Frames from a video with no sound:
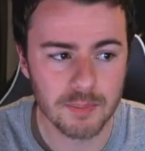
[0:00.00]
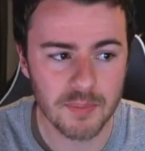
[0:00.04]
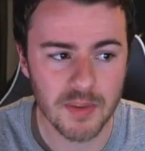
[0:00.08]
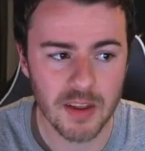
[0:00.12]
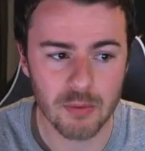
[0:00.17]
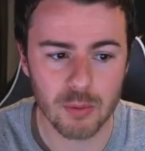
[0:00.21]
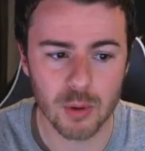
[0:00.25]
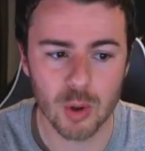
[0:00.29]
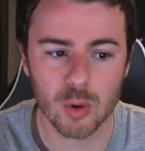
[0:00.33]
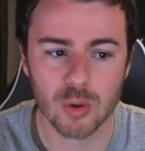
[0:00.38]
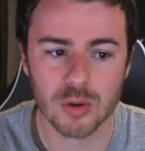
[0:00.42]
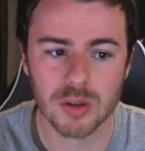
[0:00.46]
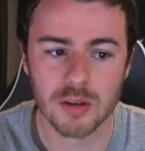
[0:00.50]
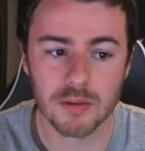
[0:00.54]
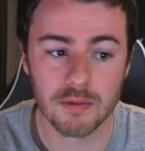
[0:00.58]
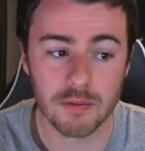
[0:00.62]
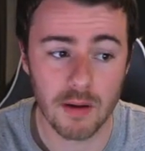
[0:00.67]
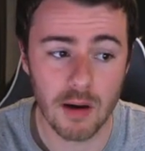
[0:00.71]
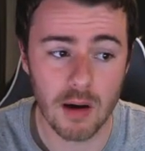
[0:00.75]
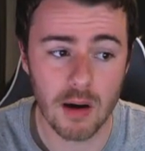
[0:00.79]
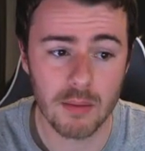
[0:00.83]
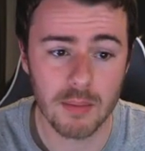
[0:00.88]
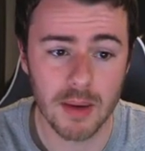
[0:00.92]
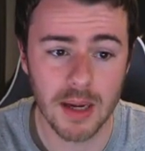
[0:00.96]
if we go into
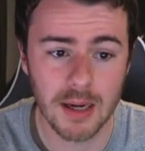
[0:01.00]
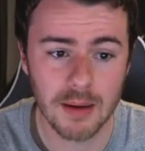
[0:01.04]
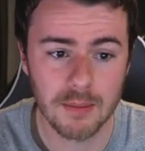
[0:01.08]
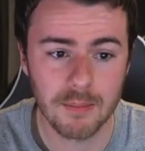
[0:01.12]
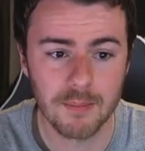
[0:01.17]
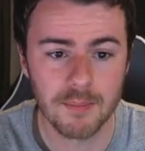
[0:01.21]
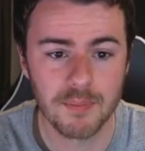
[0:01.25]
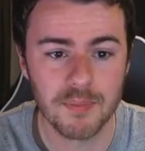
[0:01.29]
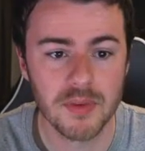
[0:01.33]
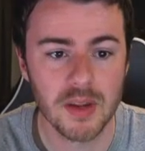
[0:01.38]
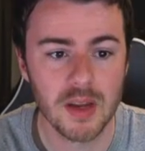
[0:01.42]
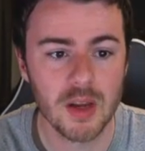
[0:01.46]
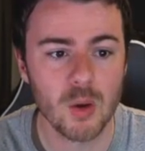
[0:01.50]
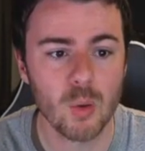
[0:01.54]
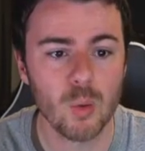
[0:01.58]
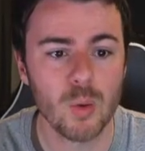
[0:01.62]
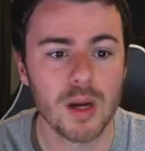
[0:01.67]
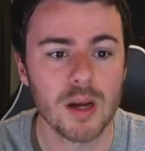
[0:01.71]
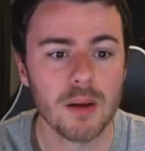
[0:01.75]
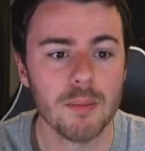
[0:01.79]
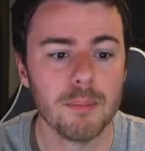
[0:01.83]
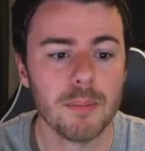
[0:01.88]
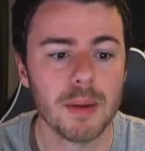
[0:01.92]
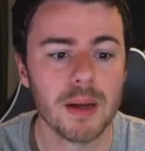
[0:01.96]
farming, we
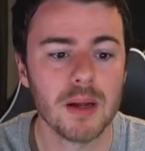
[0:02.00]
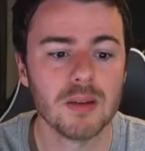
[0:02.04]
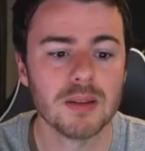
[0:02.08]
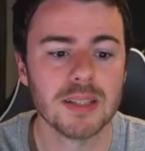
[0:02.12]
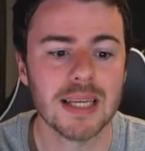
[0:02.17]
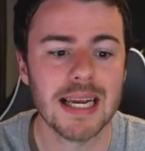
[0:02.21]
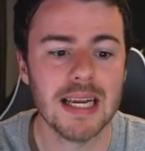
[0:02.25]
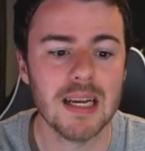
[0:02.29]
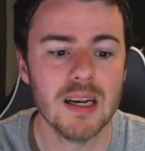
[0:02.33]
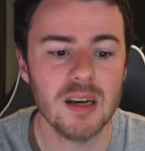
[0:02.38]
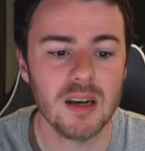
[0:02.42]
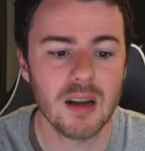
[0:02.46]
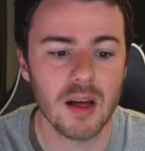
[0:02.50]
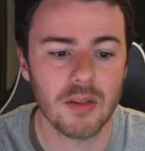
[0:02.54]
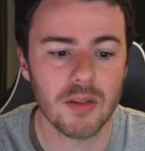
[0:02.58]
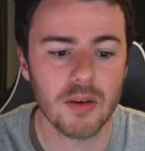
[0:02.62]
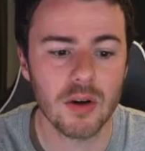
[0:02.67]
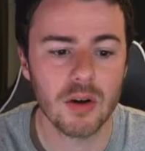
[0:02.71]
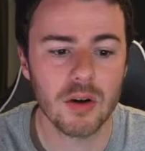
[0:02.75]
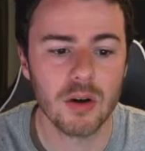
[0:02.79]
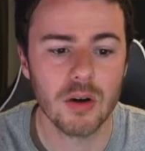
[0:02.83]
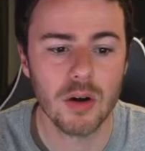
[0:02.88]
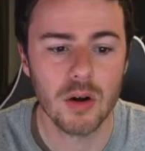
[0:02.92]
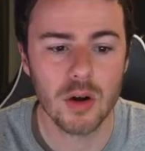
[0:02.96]
can build
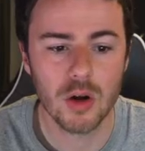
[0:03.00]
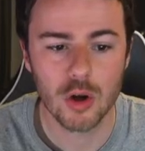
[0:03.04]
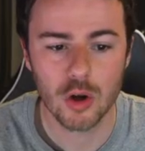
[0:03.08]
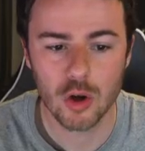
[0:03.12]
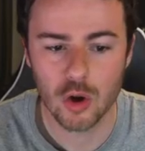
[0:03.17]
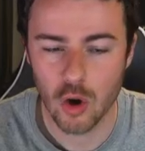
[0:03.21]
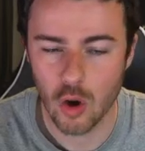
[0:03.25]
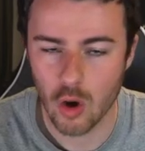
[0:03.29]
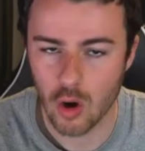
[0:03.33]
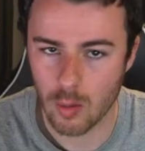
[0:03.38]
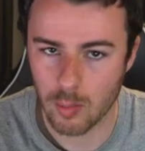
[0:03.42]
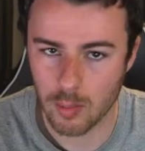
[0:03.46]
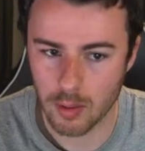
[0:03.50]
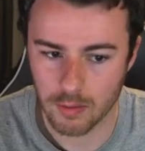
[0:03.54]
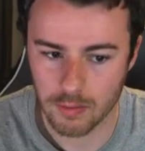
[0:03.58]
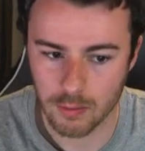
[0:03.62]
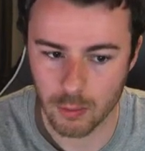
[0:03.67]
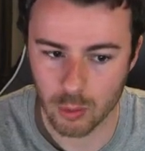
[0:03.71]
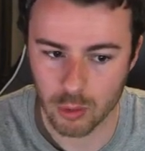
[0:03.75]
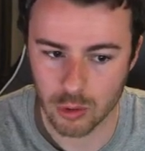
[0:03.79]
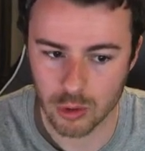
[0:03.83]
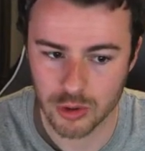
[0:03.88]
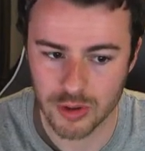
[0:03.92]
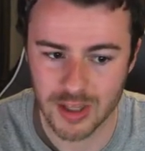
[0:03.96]
another copper
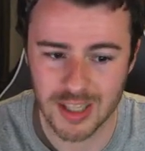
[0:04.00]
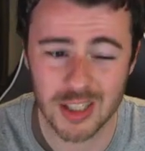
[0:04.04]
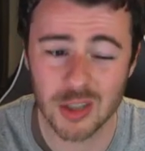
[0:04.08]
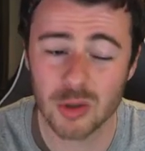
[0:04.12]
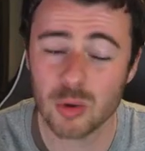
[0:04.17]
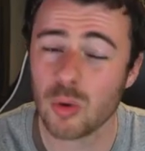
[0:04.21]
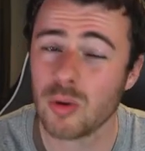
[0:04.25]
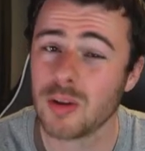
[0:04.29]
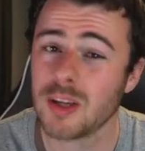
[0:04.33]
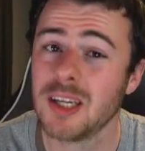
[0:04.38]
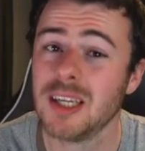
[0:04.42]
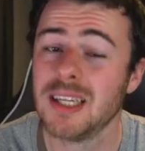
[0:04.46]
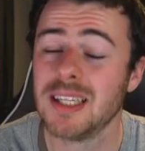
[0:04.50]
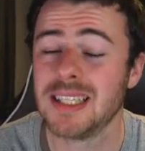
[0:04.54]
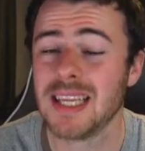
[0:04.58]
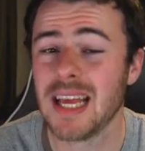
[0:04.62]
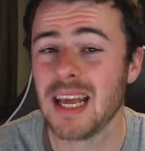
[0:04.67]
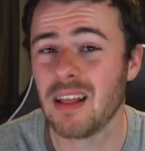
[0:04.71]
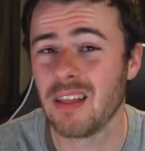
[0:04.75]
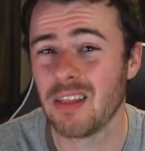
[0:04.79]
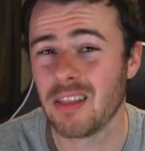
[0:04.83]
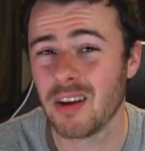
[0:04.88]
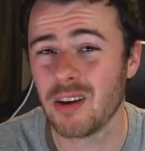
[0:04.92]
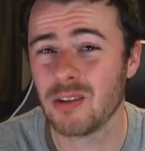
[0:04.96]
forge. This is only going to
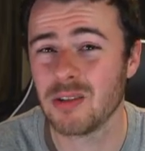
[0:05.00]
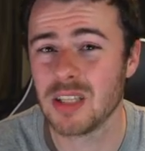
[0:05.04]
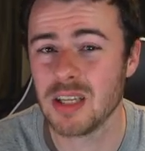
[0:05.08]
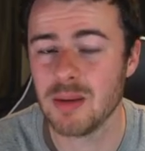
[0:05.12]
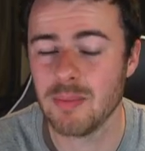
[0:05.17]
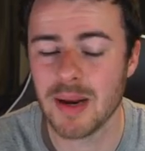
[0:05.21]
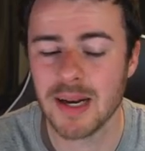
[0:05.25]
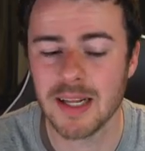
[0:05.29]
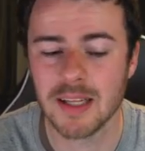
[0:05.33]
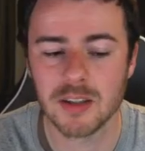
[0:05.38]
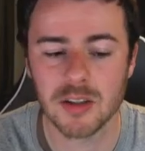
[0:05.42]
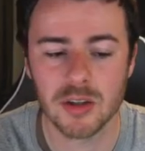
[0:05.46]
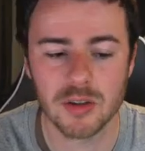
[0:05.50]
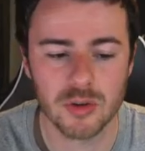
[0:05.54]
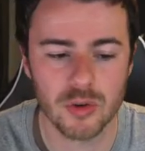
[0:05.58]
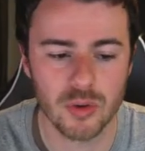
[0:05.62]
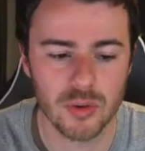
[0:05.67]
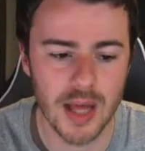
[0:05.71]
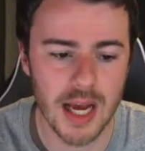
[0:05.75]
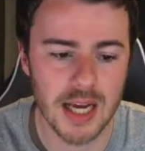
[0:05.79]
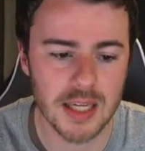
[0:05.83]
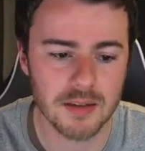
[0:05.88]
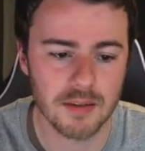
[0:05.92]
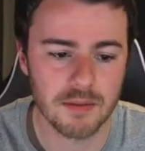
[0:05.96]
take 30 minutes, so that's